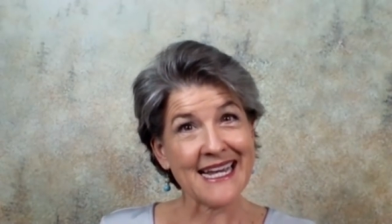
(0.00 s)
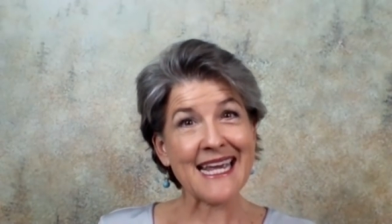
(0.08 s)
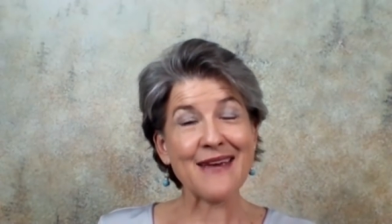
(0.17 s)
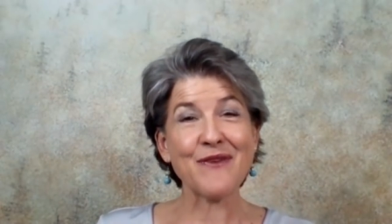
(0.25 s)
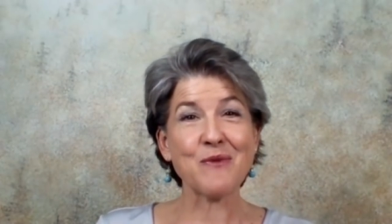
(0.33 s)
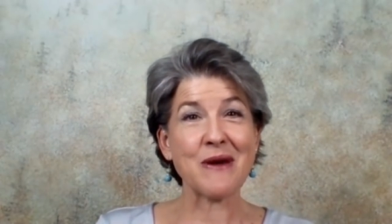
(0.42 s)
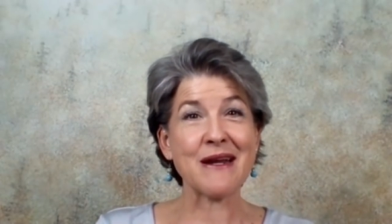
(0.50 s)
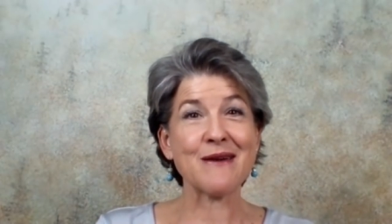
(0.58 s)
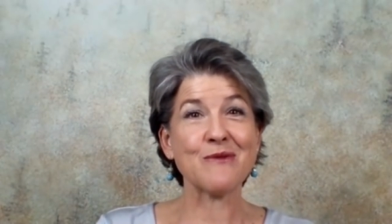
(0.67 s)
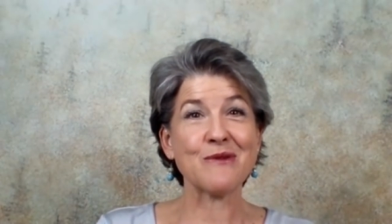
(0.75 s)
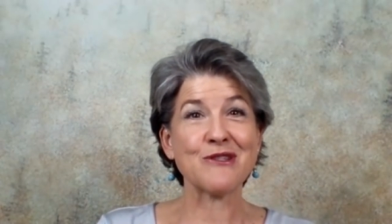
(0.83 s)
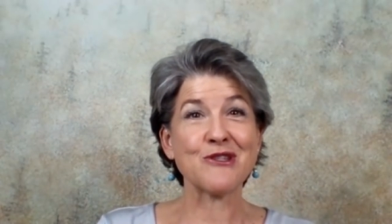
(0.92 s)
even when it
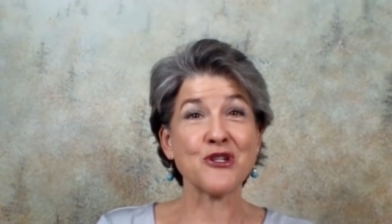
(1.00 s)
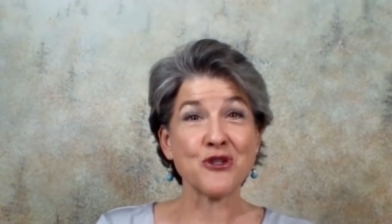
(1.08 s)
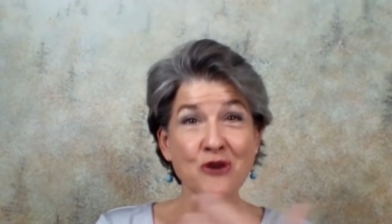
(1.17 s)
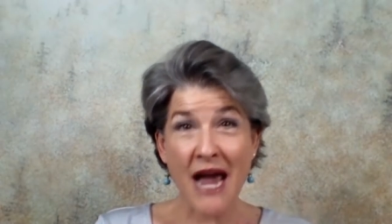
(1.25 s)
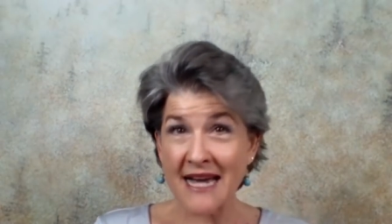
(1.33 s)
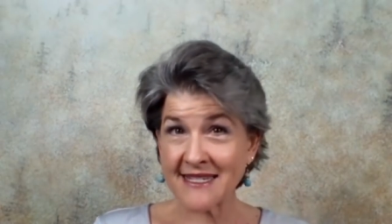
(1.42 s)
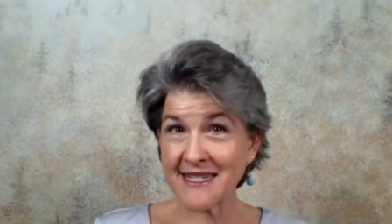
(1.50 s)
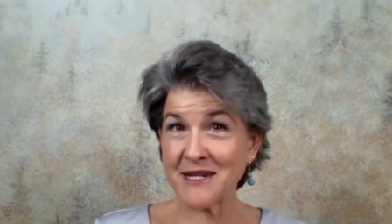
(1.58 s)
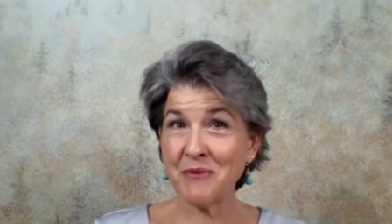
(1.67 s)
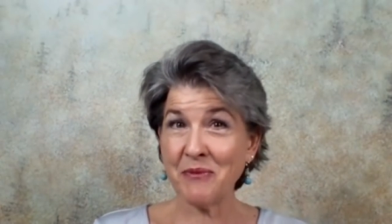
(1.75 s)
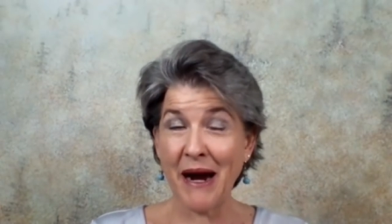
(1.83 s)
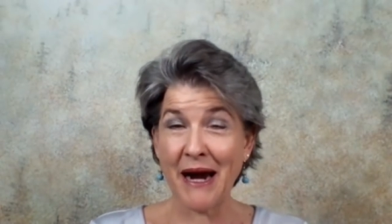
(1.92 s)
was stressed
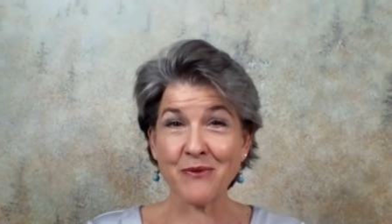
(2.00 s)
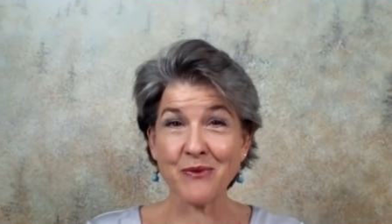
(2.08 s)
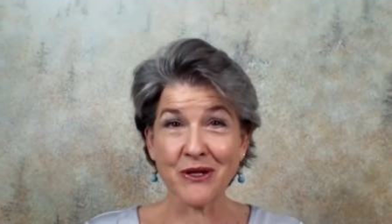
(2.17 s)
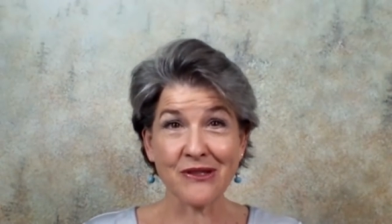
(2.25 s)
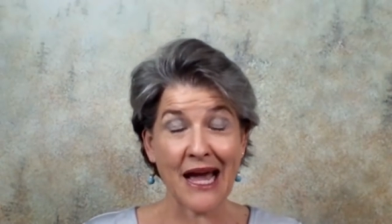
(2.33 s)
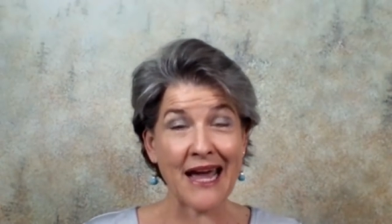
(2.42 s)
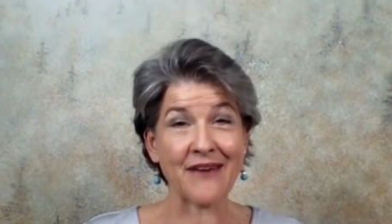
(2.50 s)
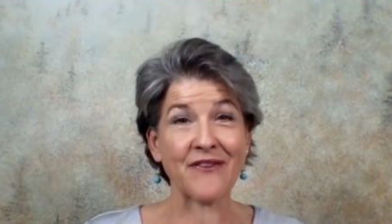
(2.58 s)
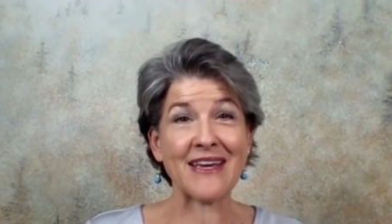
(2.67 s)
by real life.